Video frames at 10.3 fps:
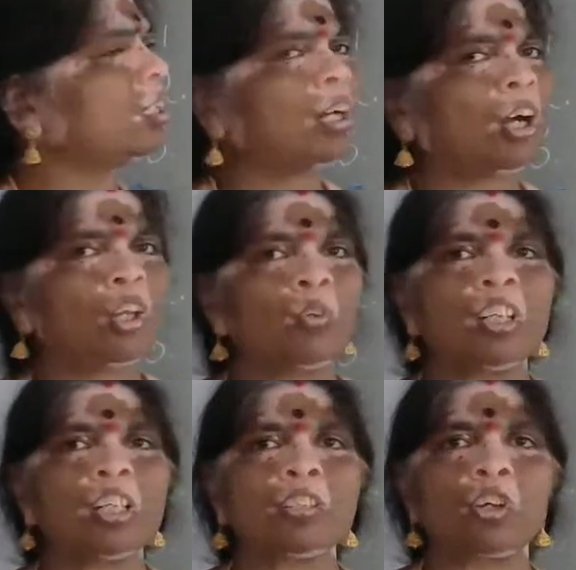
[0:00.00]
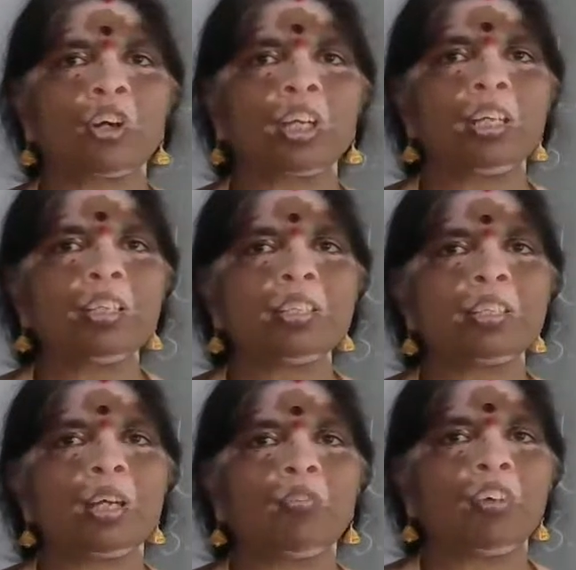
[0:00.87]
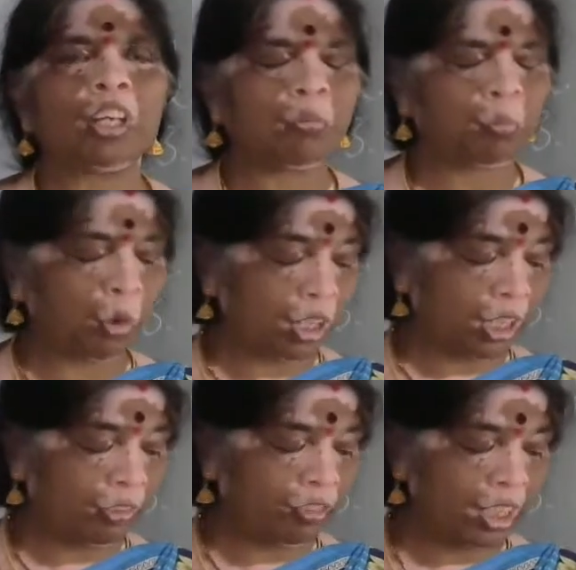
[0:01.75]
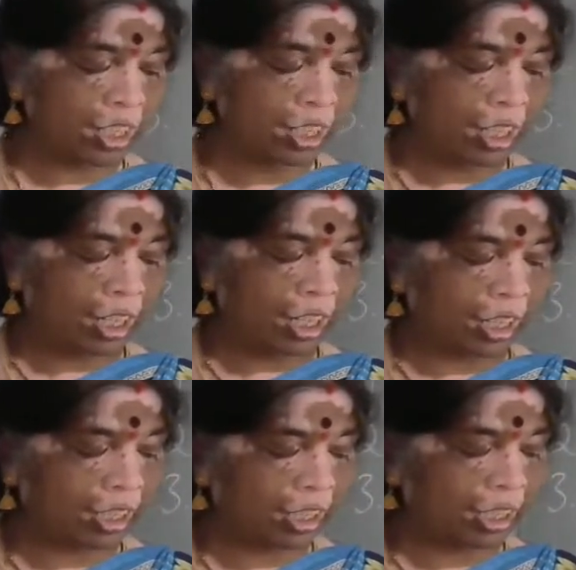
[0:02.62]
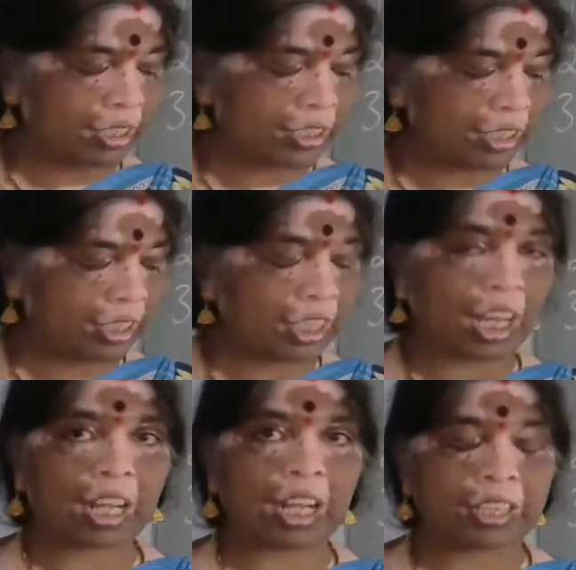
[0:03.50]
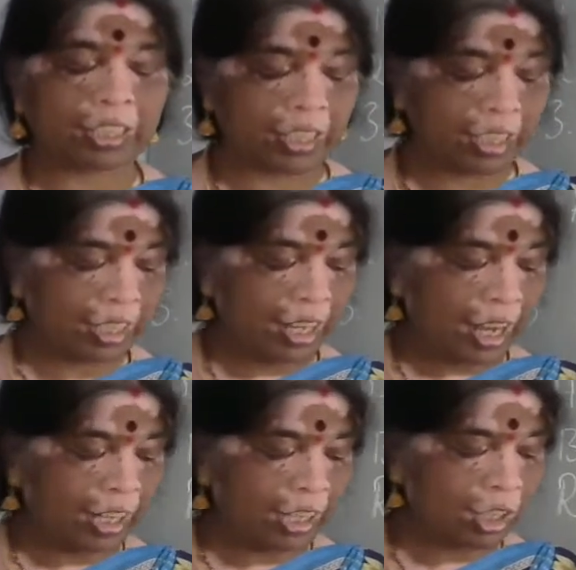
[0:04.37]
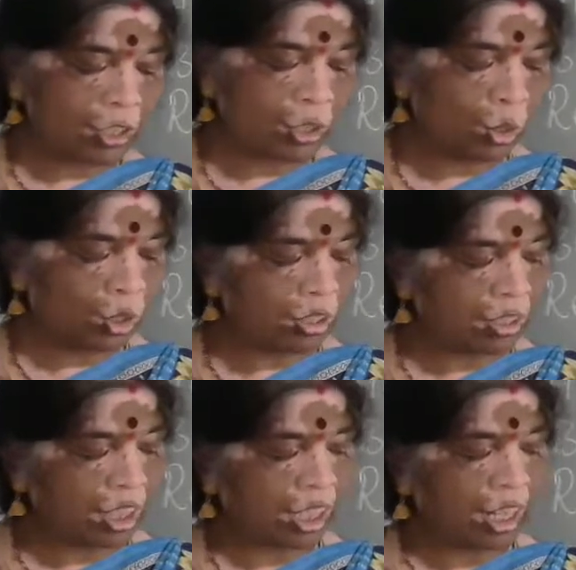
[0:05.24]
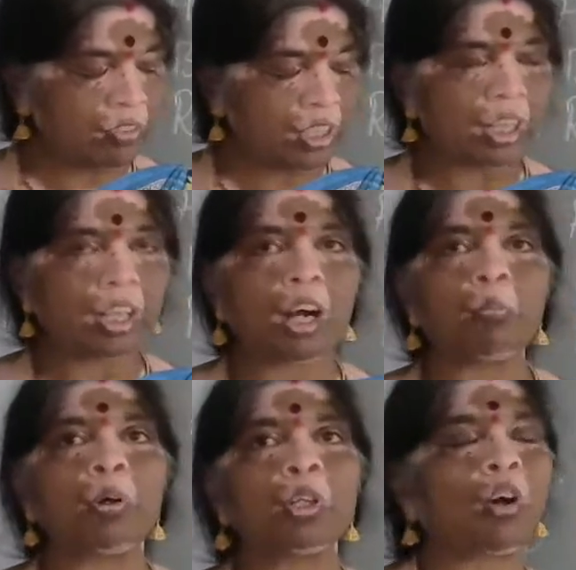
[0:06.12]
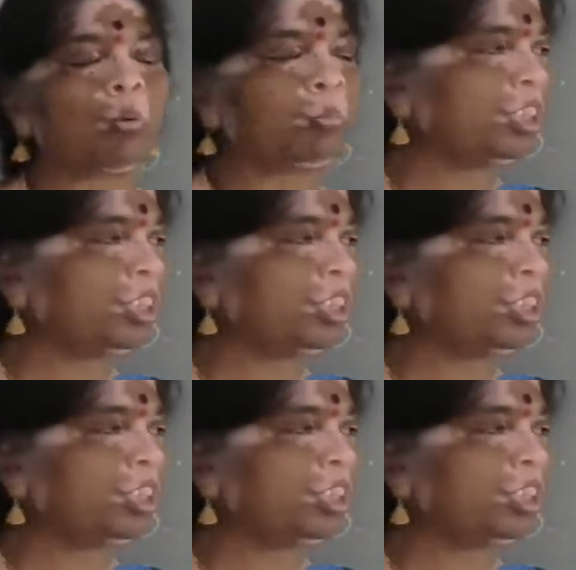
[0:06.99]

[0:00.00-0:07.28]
alluvial soil is very important for the agriculture in our country and also they cover about how much?